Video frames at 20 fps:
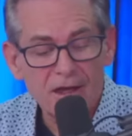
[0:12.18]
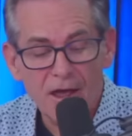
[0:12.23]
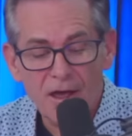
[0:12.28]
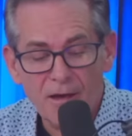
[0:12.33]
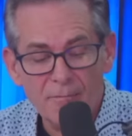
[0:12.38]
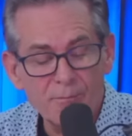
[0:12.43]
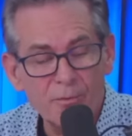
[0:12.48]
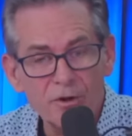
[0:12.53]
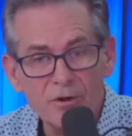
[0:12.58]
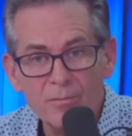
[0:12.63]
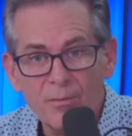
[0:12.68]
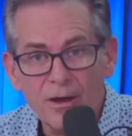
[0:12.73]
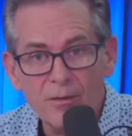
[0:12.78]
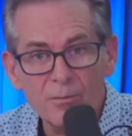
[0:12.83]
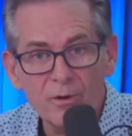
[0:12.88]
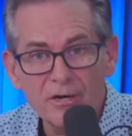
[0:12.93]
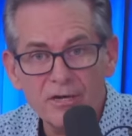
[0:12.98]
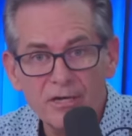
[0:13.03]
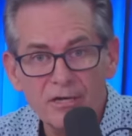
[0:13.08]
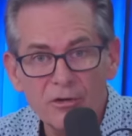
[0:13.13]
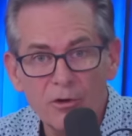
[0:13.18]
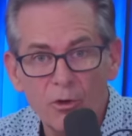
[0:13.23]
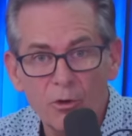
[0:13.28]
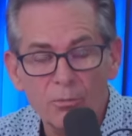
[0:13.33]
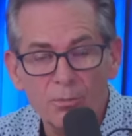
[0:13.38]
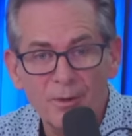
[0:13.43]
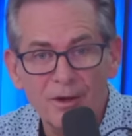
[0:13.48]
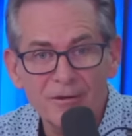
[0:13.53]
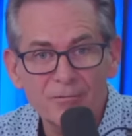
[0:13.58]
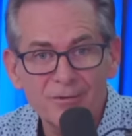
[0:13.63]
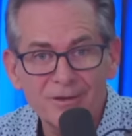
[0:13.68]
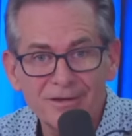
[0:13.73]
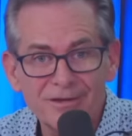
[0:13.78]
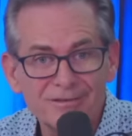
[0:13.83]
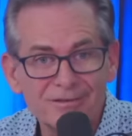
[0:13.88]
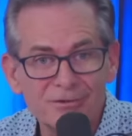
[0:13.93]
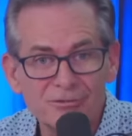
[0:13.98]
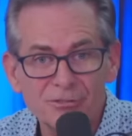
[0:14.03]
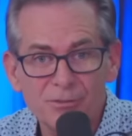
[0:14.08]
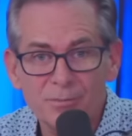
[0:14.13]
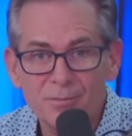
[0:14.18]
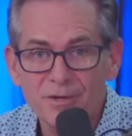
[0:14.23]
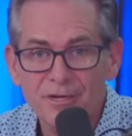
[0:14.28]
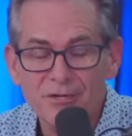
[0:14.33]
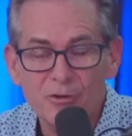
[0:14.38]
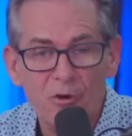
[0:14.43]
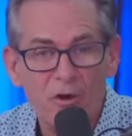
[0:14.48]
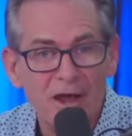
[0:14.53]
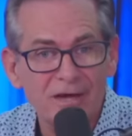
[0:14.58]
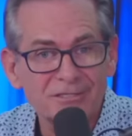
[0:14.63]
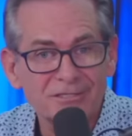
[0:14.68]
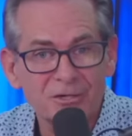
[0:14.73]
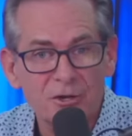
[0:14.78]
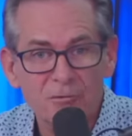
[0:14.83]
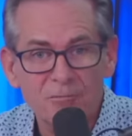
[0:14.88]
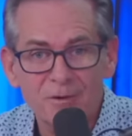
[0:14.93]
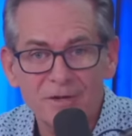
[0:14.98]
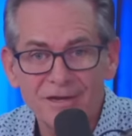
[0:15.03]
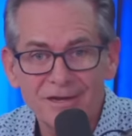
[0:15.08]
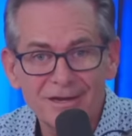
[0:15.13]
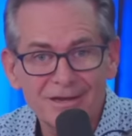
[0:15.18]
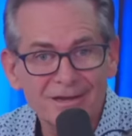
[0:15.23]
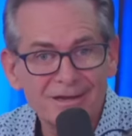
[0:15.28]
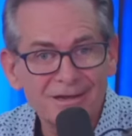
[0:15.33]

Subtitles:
I'm putting my money in gold, baby. There's a big crash coming.